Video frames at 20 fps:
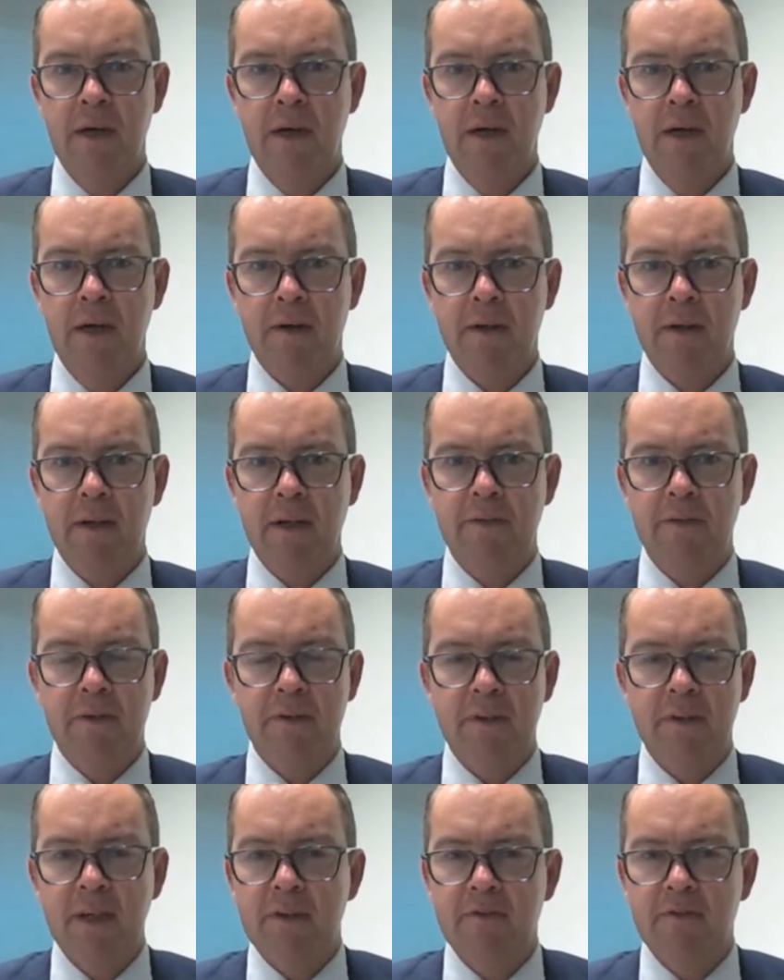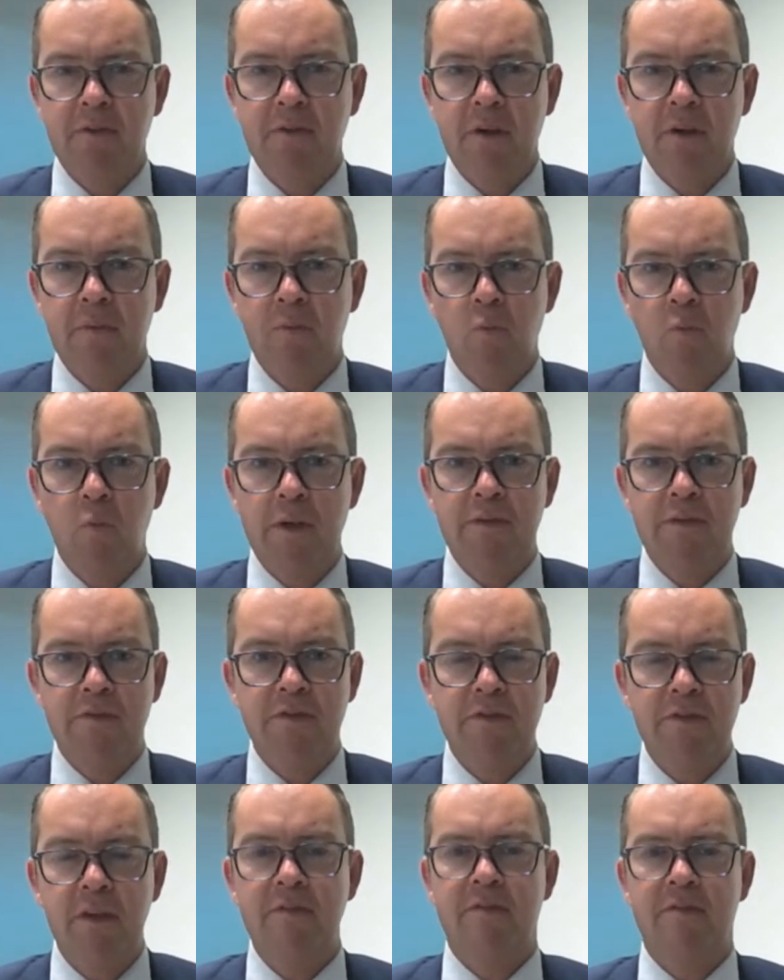But in the near term, we
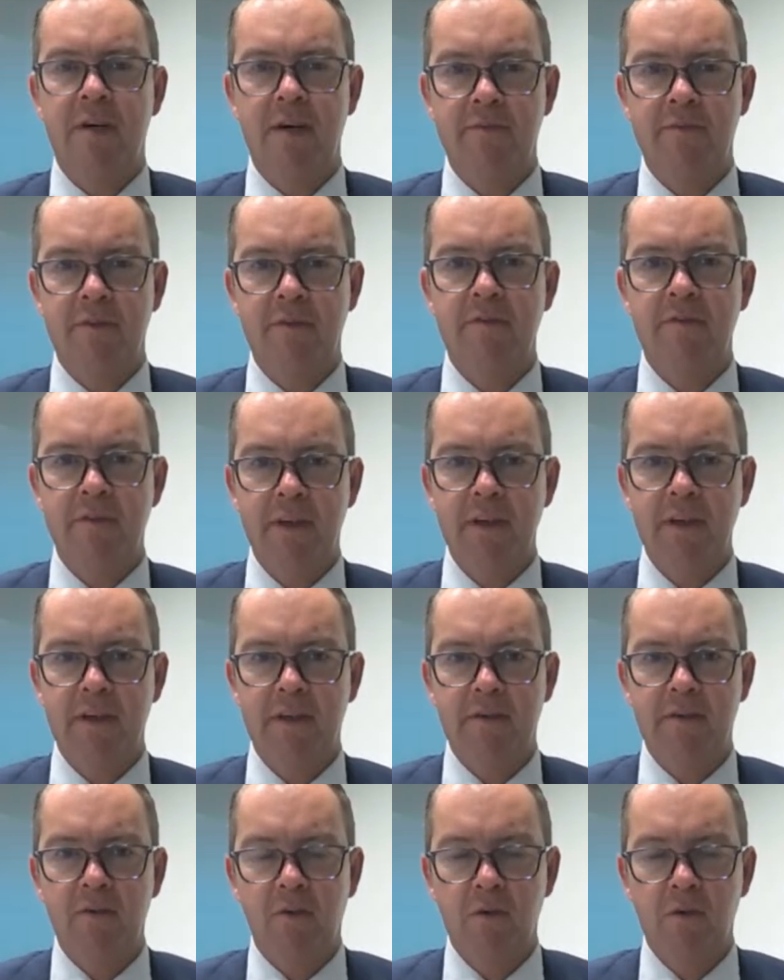just haven't seen